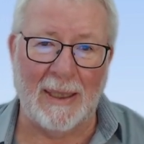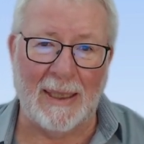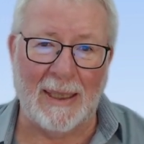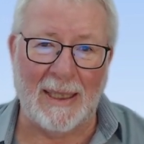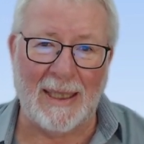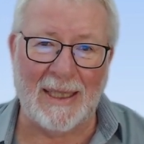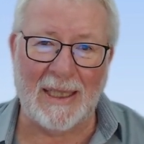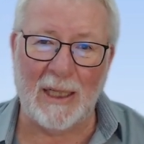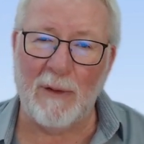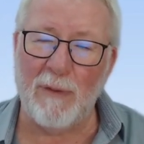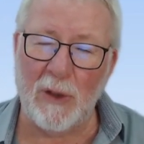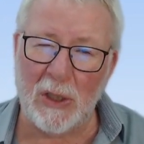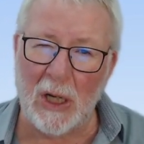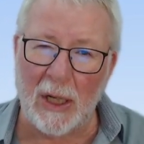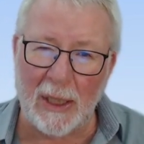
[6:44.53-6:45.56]
is that if
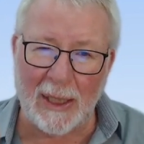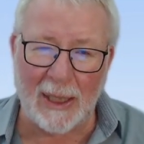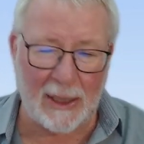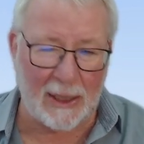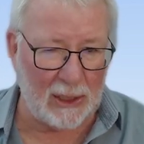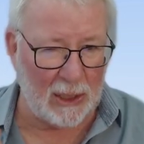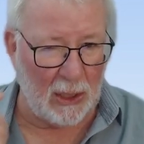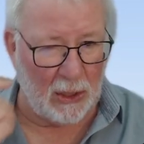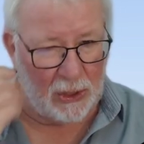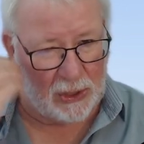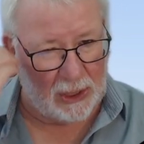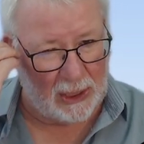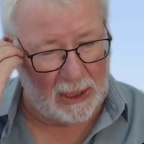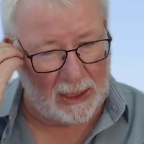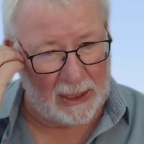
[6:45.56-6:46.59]
you don't get this
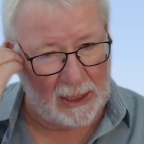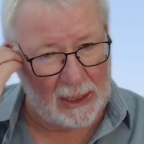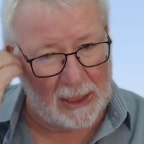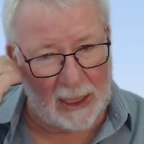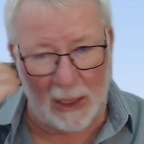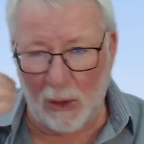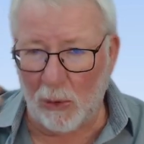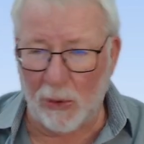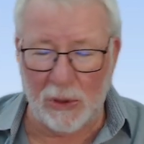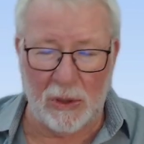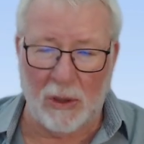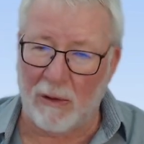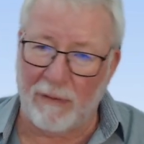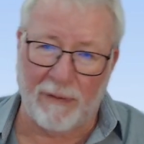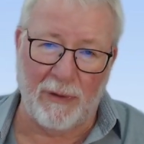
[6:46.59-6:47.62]
logic, then law's
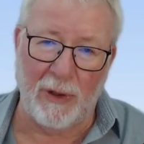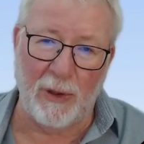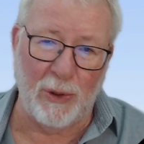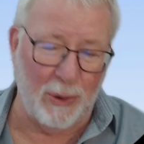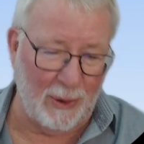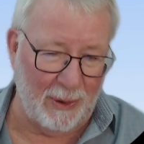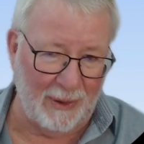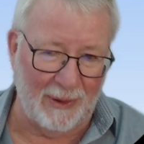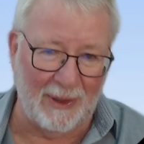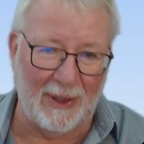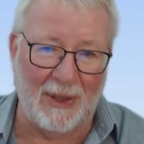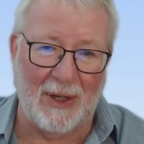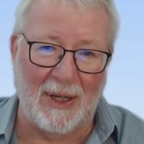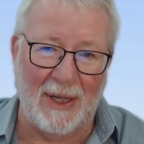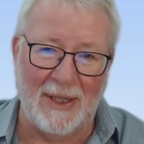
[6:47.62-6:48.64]
not for you.
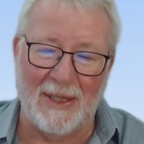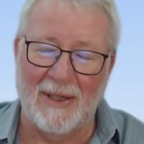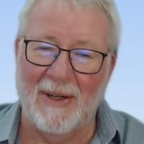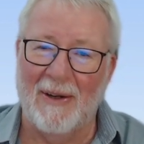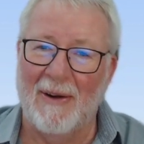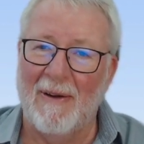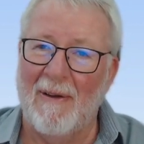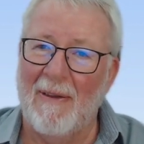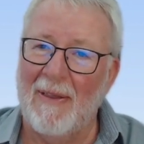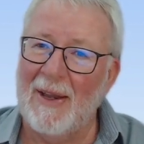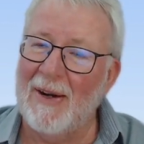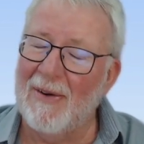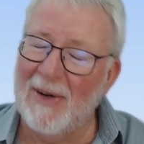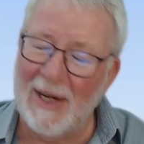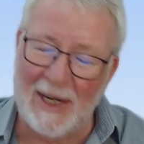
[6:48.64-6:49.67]
All right?
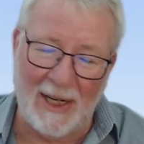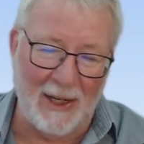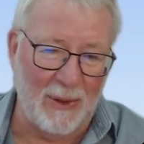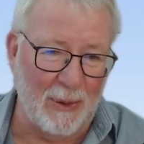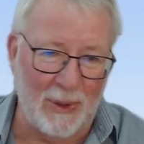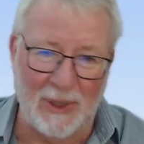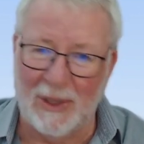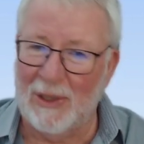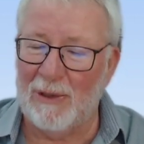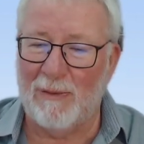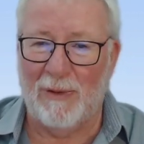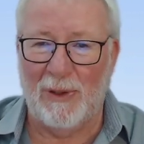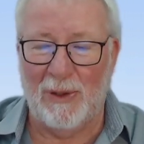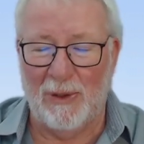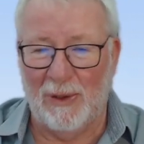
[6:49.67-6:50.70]
Then really law's not
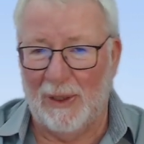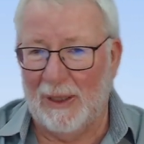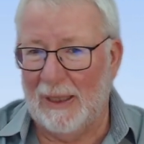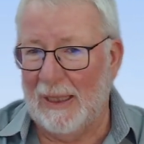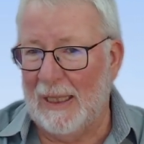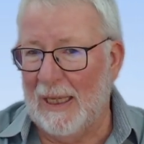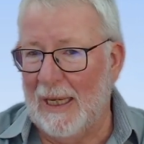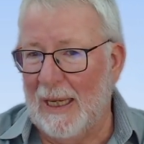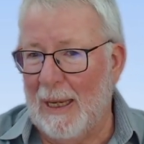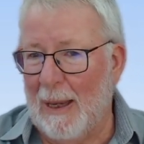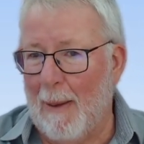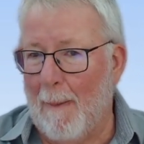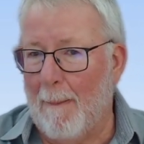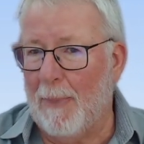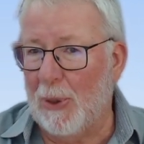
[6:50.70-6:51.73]
for you.
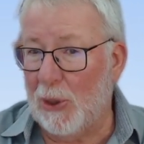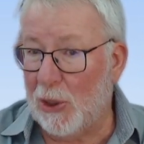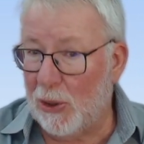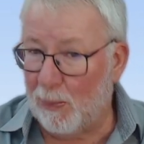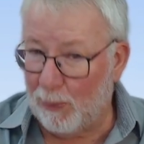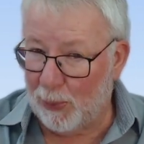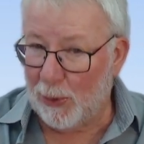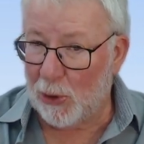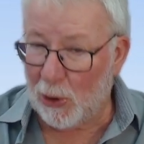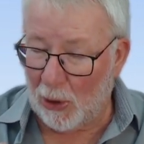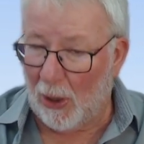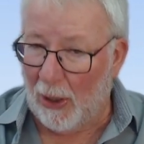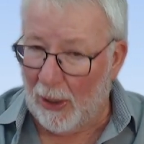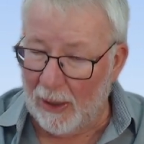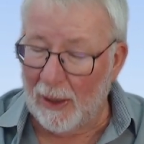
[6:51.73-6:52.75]
Push
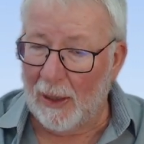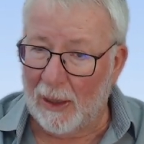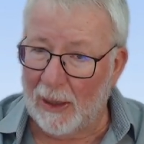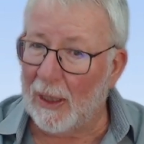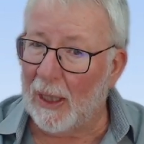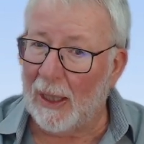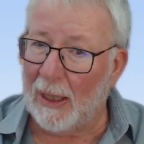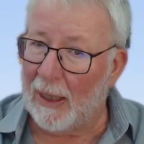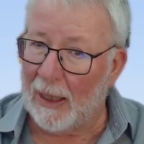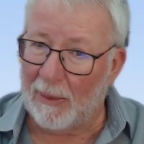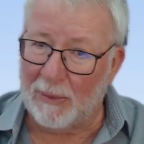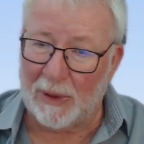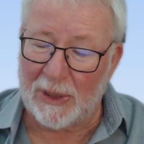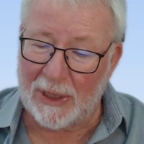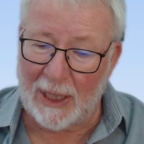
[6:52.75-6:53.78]
on.
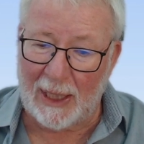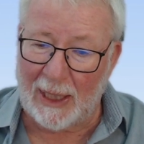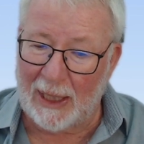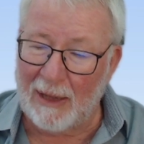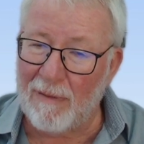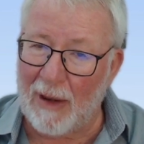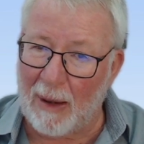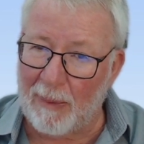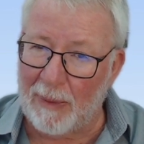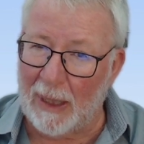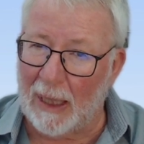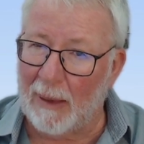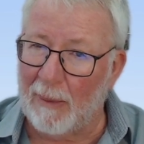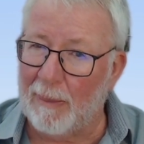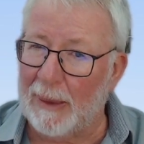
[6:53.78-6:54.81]
I'm not saying give up
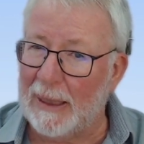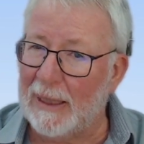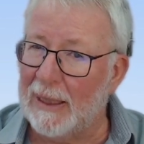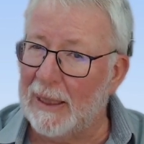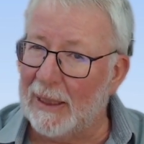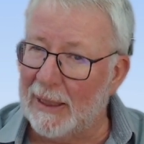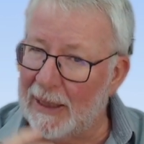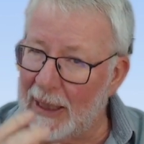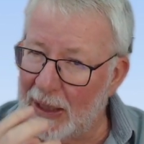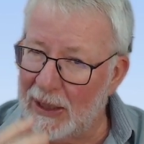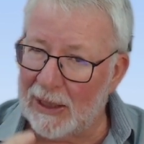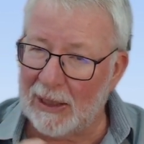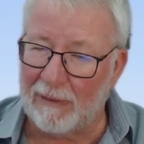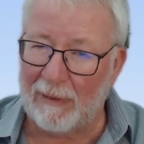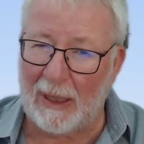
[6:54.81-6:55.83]
now, but say to
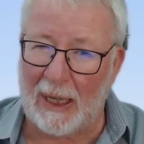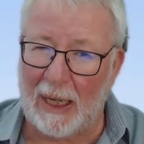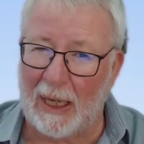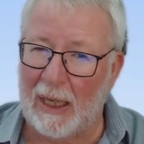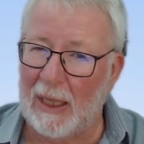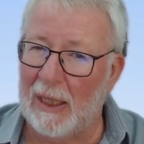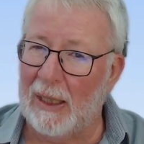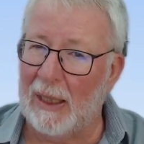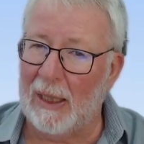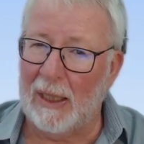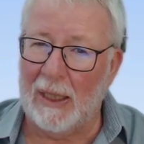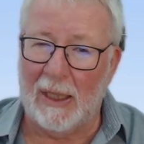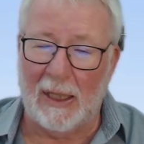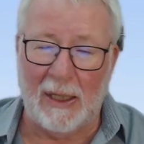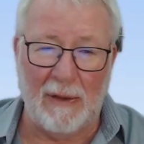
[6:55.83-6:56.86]
yourself, hey,
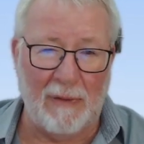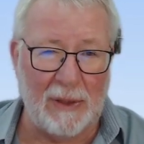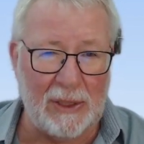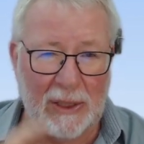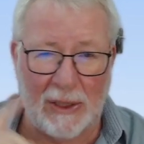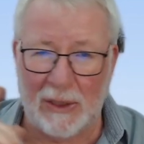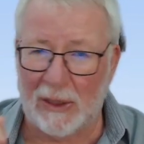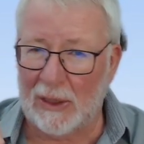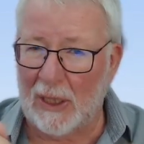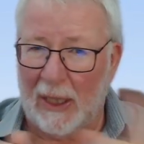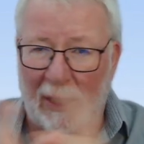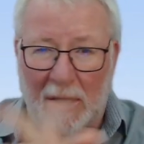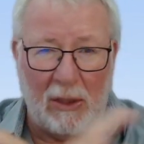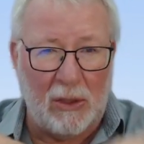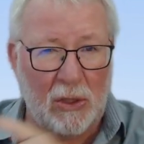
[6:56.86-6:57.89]
this is
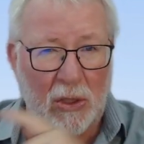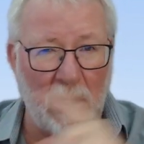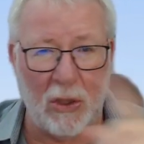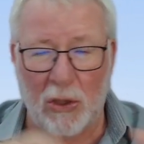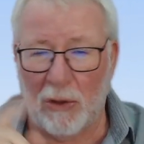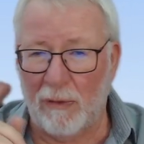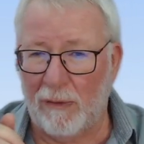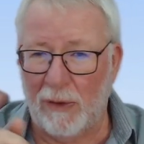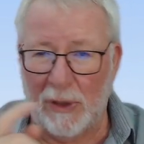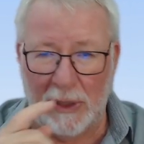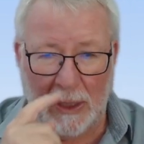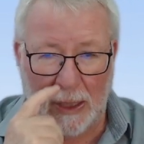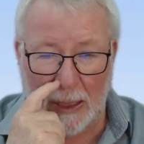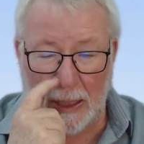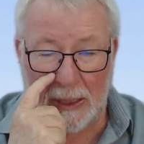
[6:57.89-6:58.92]
like so
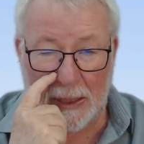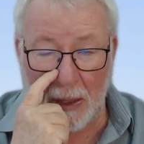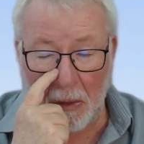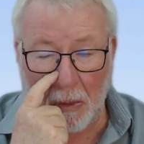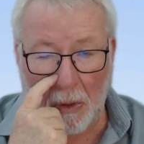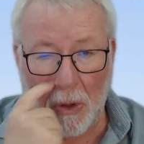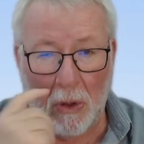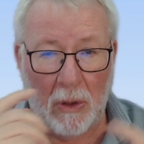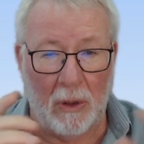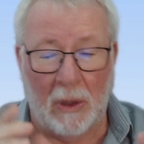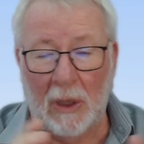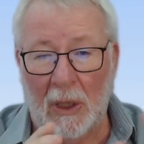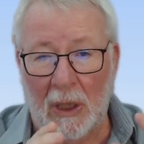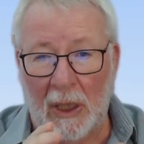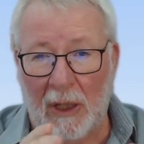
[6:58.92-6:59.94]
confusing, and there's nothing wrong
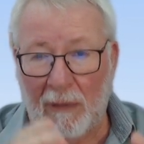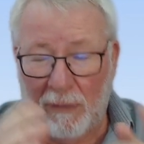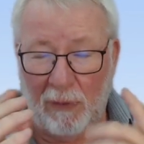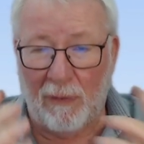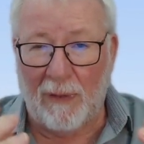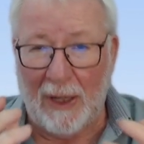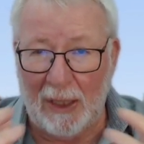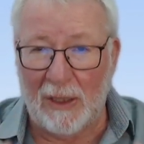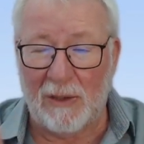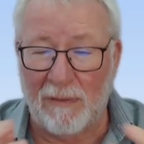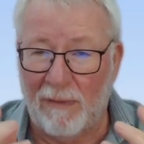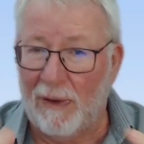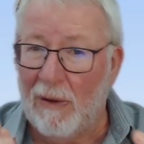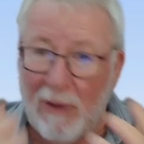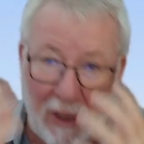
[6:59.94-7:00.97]
if you find this
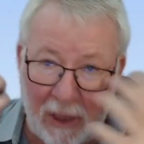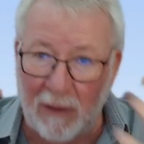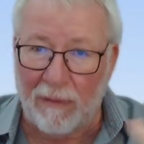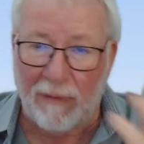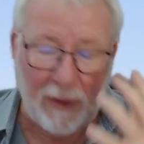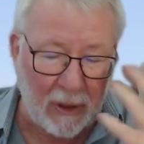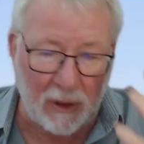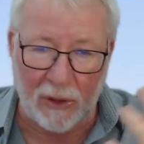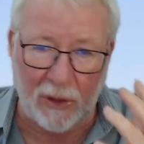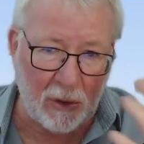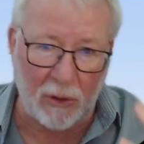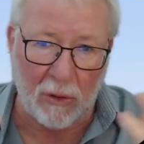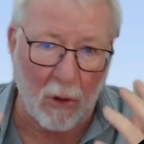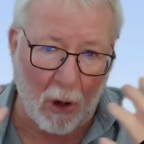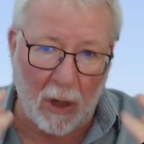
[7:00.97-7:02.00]
very difficult to
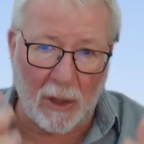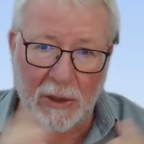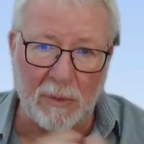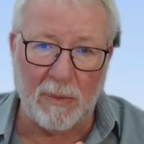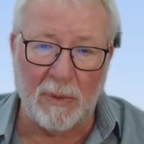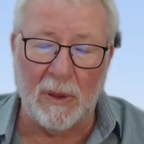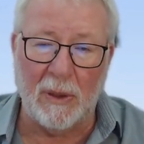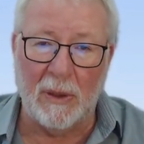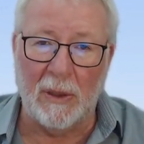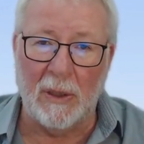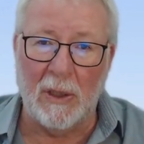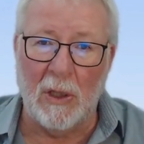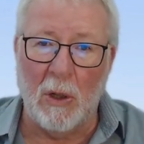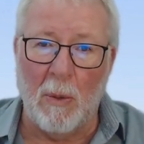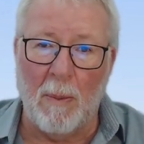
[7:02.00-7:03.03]
grasp.
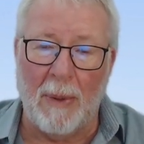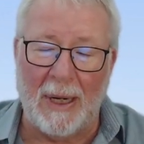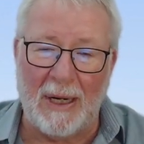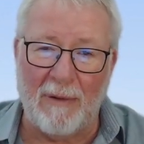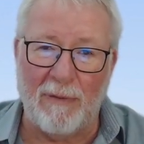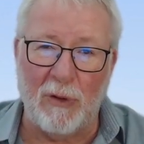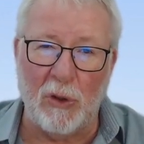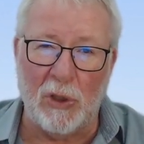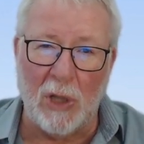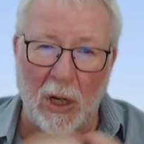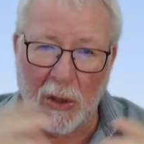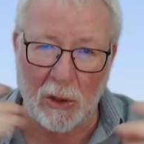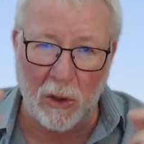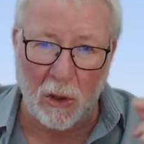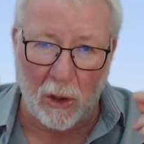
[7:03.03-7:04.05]
But if you
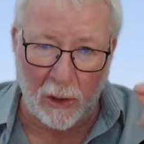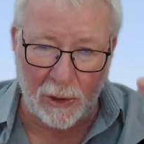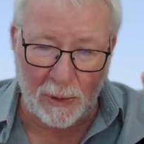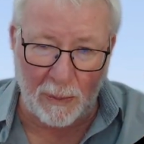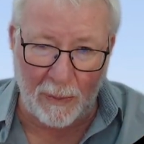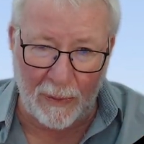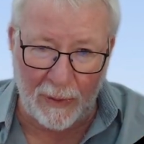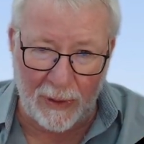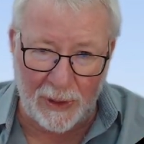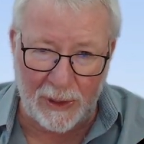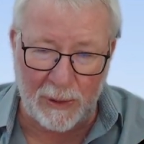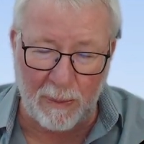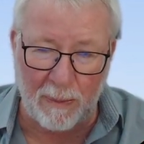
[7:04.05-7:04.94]
don't grasp this